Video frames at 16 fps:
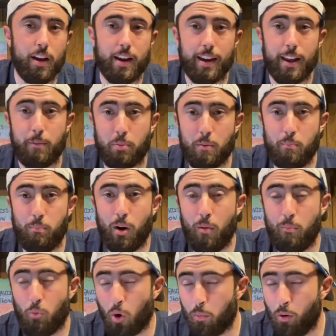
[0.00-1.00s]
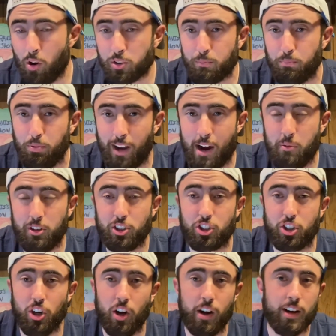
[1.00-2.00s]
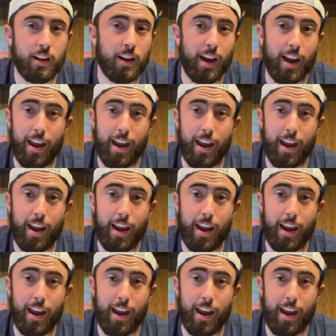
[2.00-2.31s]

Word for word: He's putting more balls in play, which is good.